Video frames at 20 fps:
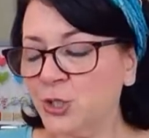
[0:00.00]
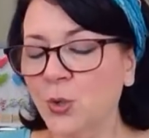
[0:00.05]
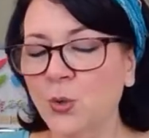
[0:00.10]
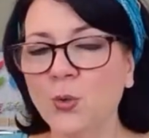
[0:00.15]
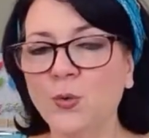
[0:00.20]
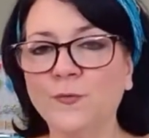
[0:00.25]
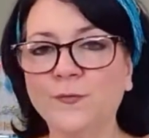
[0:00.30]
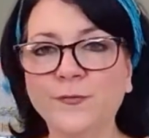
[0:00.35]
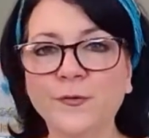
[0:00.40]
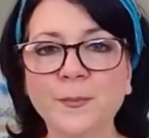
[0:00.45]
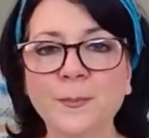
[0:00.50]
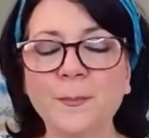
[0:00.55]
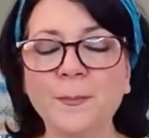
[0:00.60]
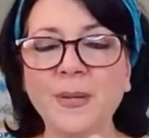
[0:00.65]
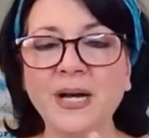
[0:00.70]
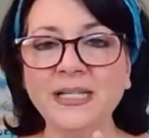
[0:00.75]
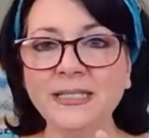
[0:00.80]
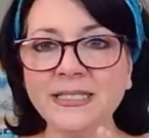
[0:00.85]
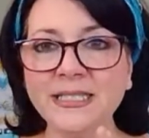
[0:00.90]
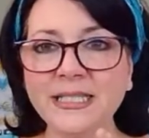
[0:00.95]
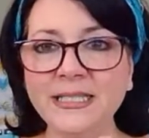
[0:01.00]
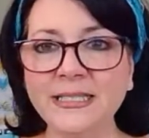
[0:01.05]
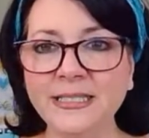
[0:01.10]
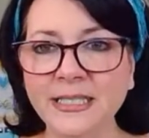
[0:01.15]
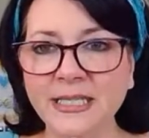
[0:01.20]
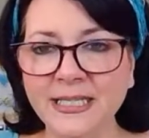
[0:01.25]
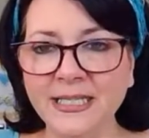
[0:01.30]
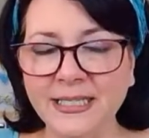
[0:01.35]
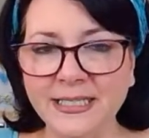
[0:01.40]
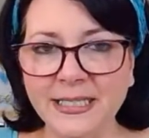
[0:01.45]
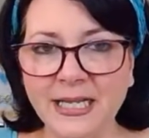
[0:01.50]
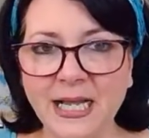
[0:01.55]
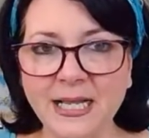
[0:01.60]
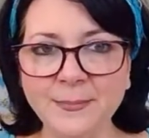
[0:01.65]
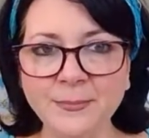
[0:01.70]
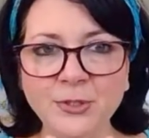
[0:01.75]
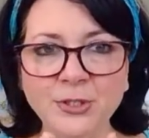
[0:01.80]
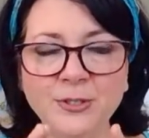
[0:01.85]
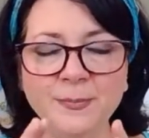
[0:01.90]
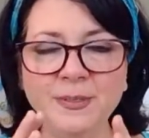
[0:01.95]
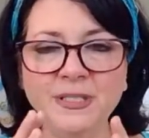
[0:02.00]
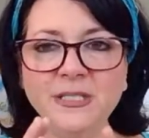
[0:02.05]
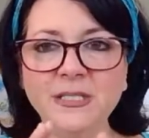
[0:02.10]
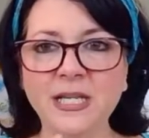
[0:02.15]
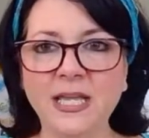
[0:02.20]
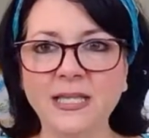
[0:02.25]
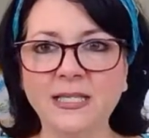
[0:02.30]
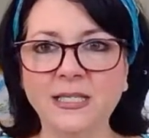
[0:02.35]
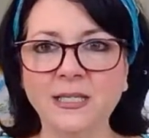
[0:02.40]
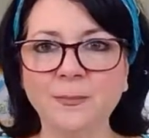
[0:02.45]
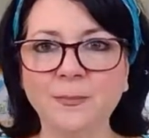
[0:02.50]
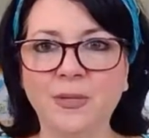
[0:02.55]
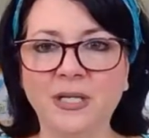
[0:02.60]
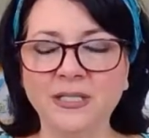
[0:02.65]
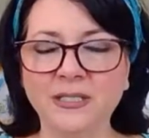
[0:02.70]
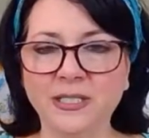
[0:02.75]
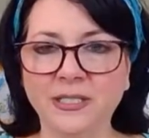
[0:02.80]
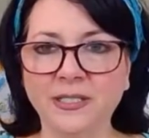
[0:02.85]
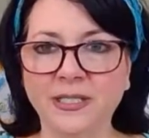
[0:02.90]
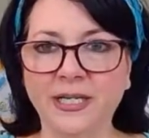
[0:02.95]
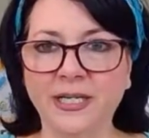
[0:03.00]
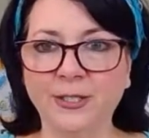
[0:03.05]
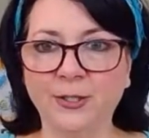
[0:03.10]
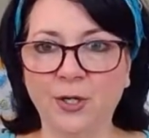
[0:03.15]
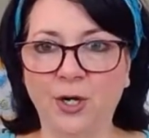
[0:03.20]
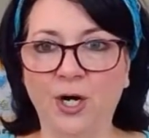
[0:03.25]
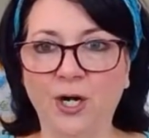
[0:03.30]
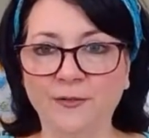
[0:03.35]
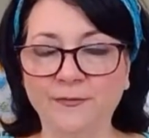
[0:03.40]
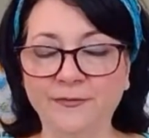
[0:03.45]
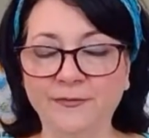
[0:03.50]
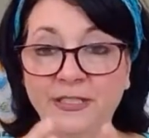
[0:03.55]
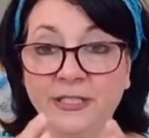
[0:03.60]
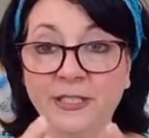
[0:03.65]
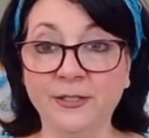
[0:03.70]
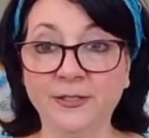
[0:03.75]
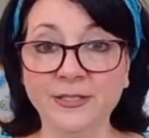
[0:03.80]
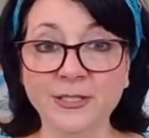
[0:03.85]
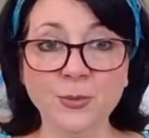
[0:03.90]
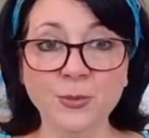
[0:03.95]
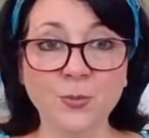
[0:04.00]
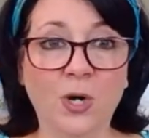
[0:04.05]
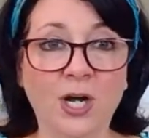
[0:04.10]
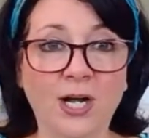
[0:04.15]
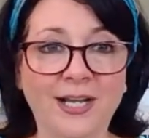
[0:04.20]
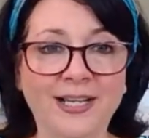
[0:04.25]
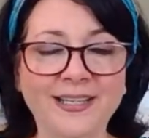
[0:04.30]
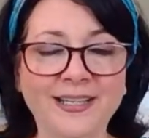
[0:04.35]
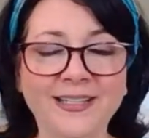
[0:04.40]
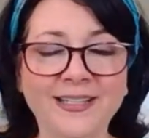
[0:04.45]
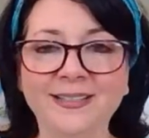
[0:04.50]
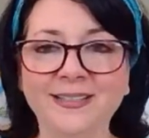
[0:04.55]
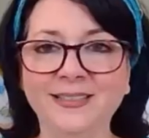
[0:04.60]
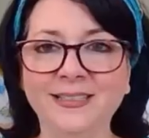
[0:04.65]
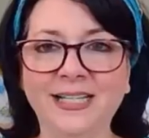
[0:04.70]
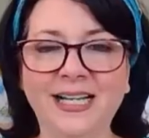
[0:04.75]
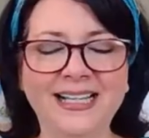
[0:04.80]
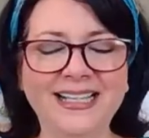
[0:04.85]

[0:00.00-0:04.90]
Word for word: So from Monday night, I'm going to be taking Monday night off. And here's why.